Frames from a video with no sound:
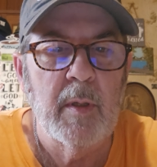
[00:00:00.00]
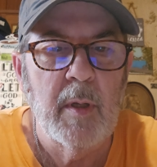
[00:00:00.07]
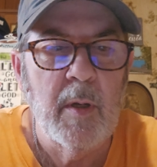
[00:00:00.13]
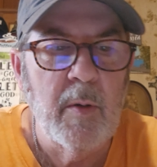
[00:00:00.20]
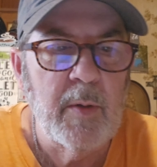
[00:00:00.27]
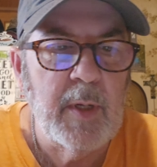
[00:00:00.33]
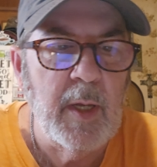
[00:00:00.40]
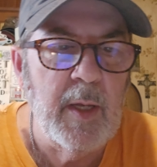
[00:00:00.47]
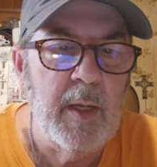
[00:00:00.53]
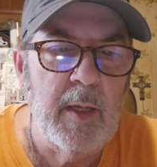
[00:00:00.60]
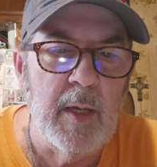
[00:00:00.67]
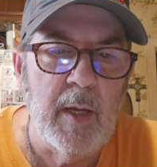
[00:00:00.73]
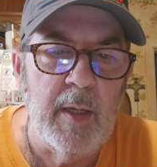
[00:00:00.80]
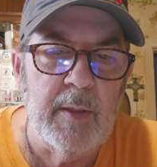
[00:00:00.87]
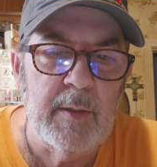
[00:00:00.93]
Okay,
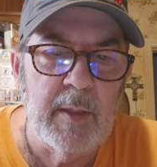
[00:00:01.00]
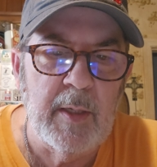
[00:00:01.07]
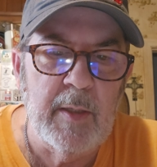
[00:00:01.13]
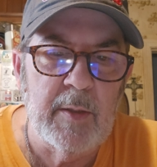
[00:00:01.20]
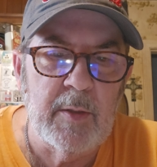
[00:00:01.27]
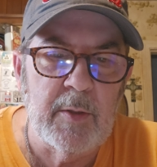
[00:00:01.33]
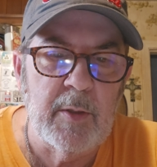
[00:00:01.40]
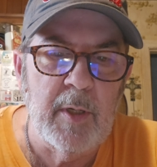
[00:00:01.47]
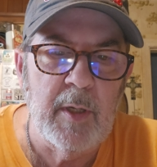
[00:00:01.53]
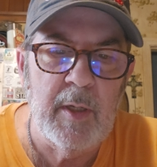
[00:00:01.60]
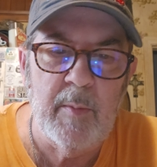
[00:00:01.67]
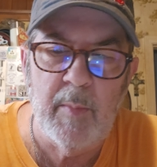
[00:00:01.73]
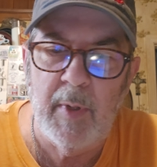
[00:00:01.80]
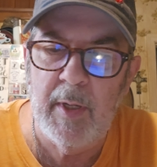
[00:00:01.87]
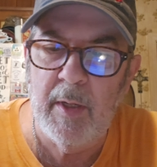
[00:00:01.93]
I say it's
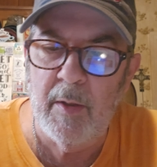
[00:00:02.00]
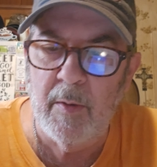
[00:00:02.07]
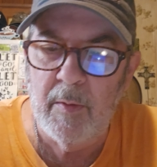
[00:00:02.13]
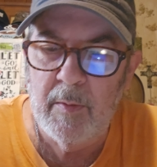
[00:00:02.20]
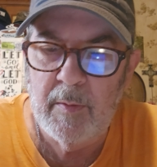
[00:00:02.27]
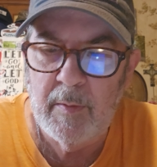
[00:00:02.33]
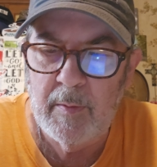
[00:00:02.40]
chainmail.